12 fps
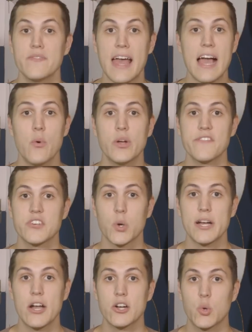now one of
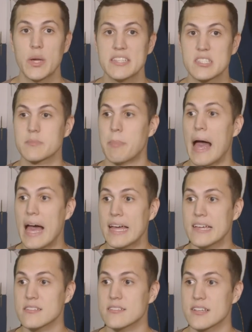Short-Haired Queen's
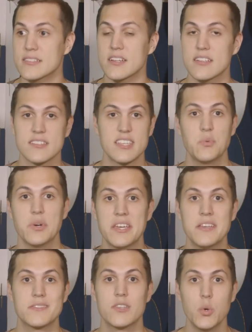spies is gonna see what
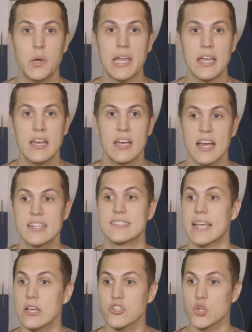he's doing and
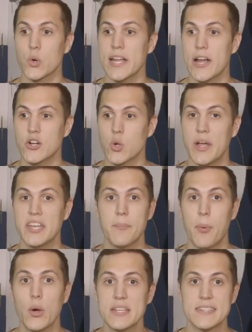tell Short-Haired Queen to
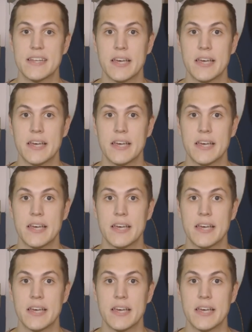poison